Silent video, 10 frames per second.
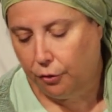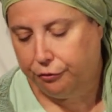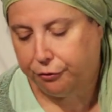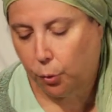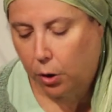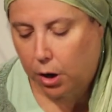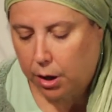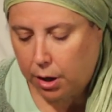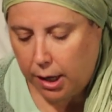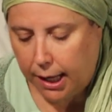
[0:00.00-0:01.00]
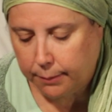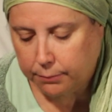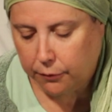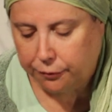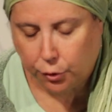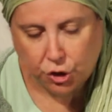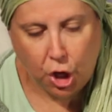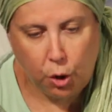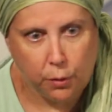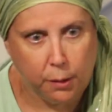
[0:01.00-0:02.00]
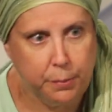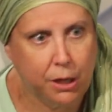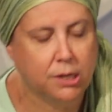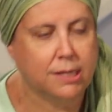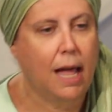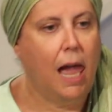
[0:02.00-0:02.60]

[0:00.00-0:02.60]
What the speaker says: for Torah. Because